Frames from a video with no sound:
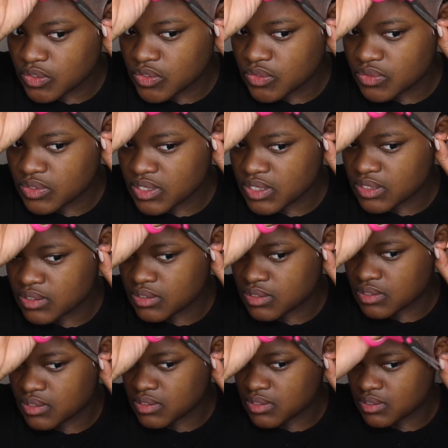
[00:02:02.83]
do
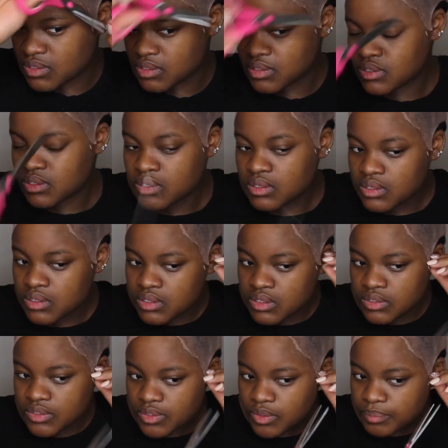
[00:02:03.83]
this.
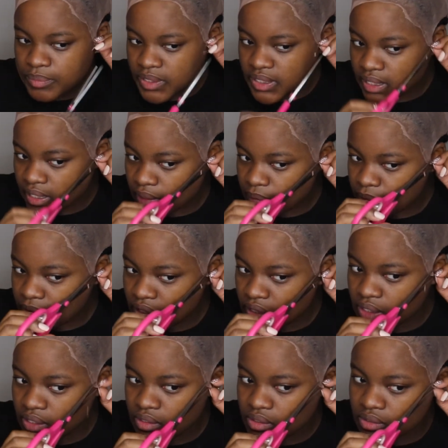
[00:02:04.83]
Don't be like
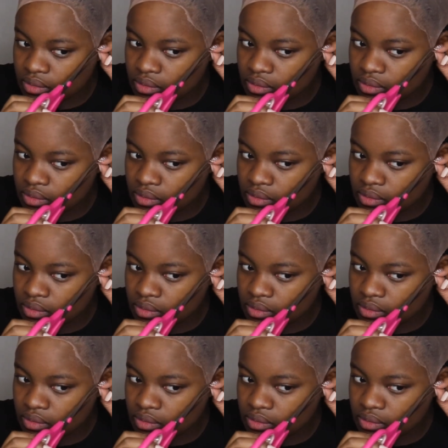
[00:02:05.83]
me.